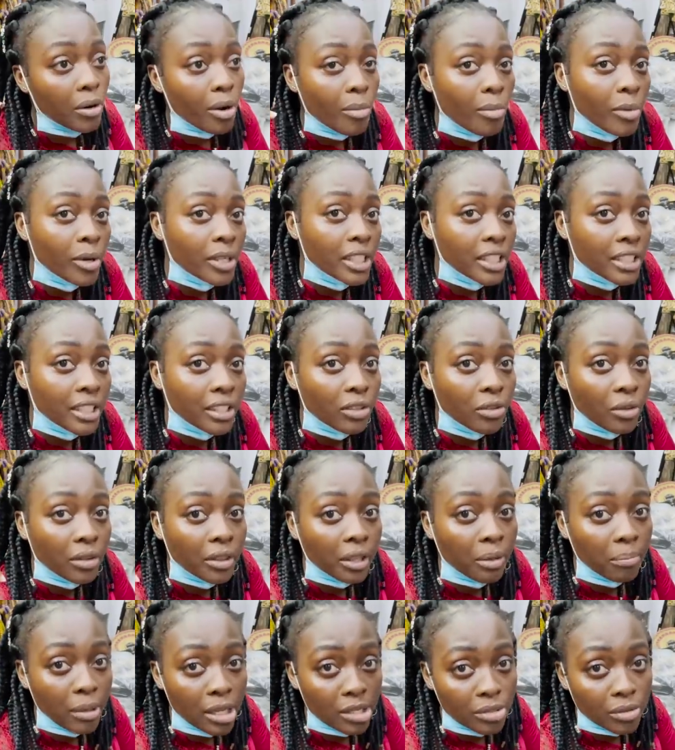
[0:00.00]
common in the
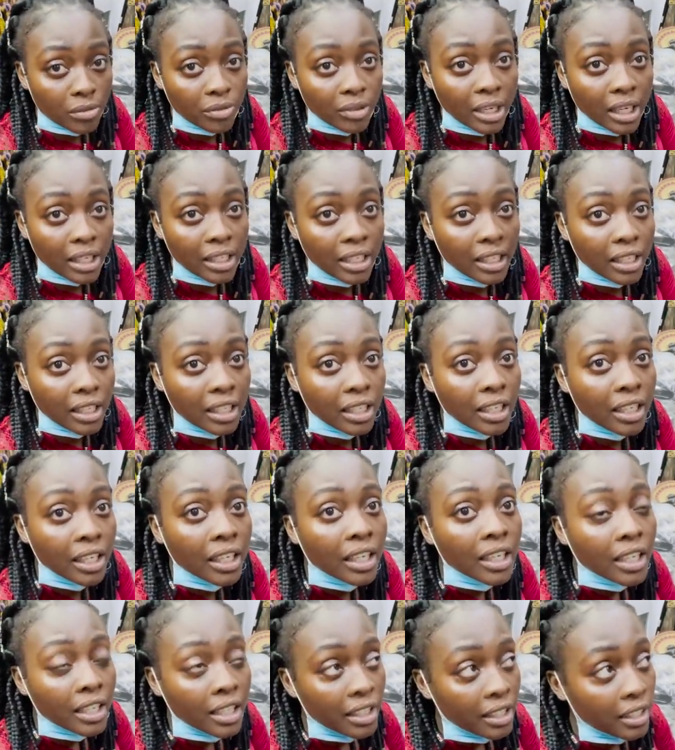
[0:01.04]
northern part of Ghana.
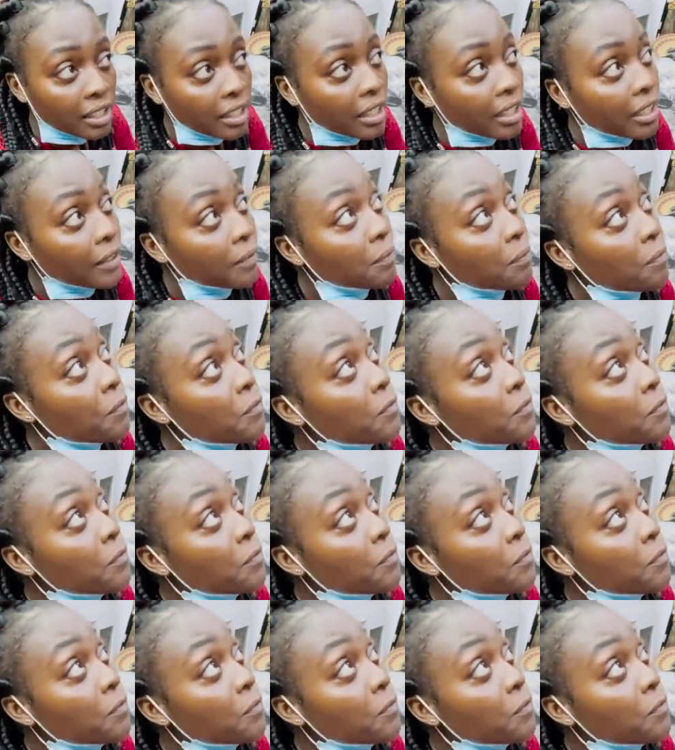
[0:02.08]
Yeah.